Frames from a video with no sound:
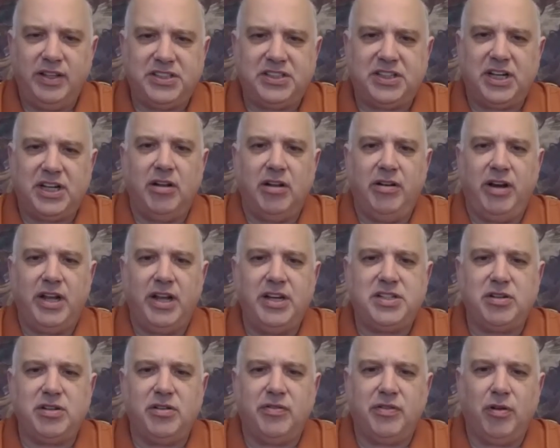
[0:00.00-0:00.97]
the shallow
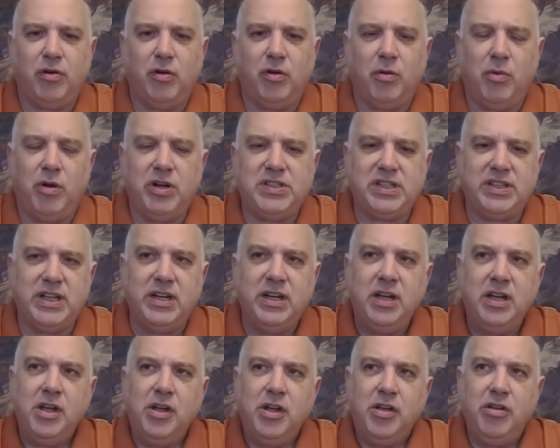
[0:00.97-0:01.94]
nature of the ore bodies. And
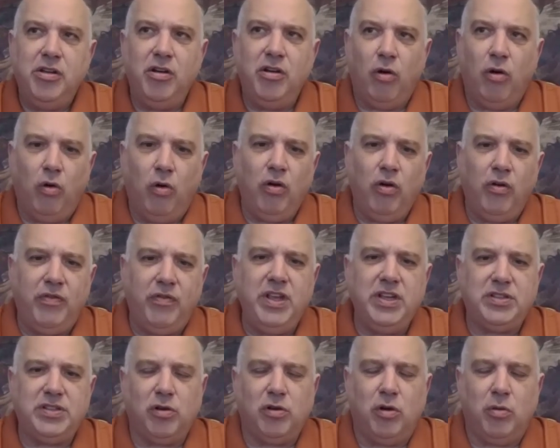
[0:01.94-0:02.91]
then, all of
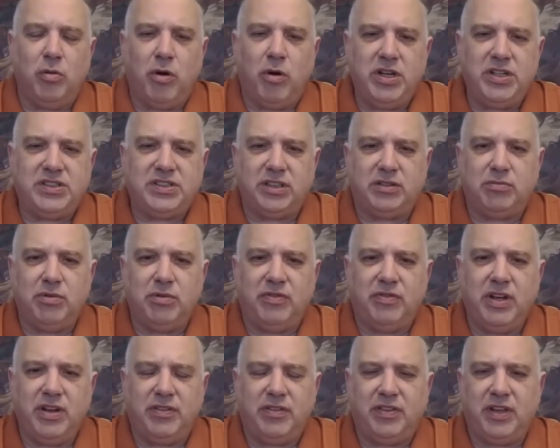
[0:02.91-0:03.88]
these ore bodies sit
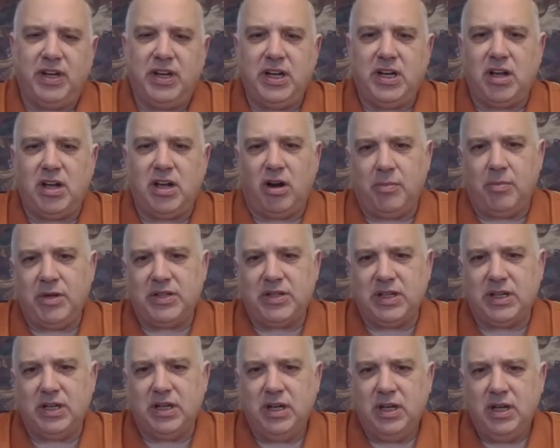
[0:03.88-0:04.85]
within a
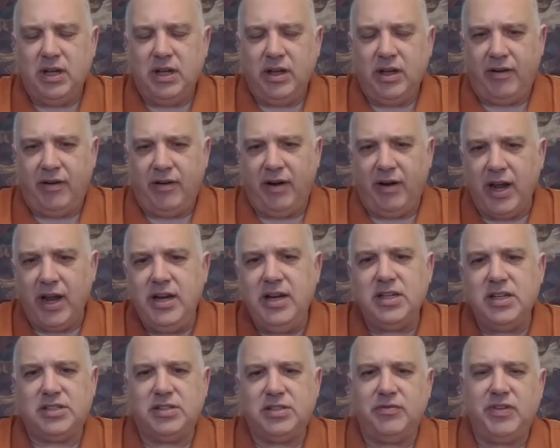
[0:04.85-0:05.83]
30-kilometer
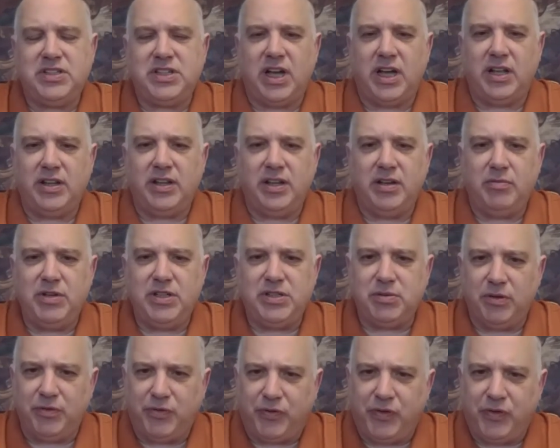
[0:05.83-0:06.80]
radius of each other,
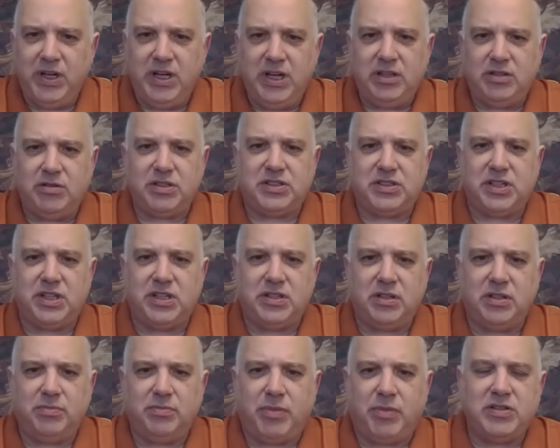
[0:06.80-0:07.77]
which will feed into a
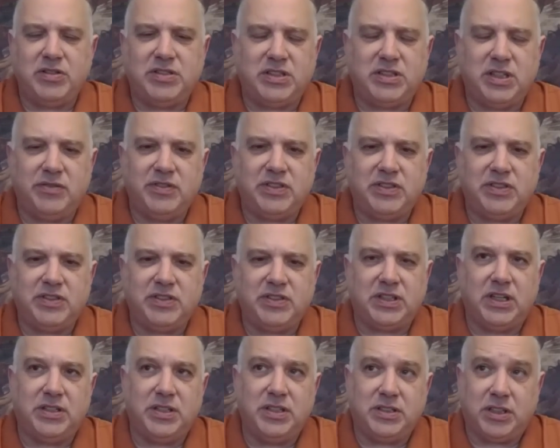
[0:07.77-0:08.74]
central processing
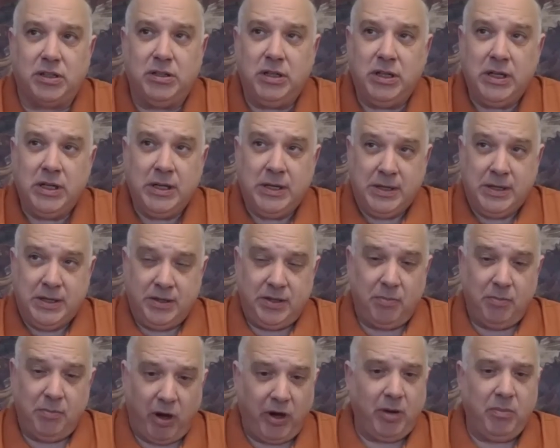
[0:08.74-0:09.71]
facility. So
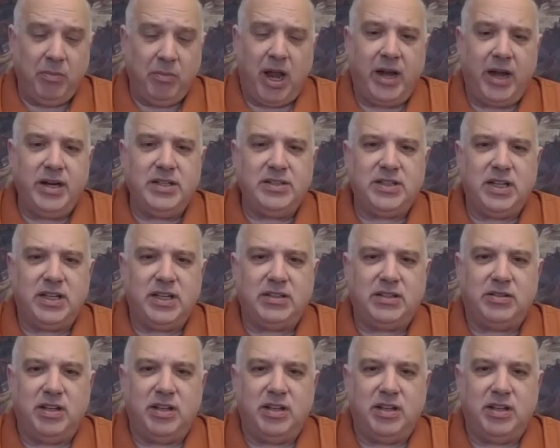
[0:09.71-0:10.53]
the bottom line is that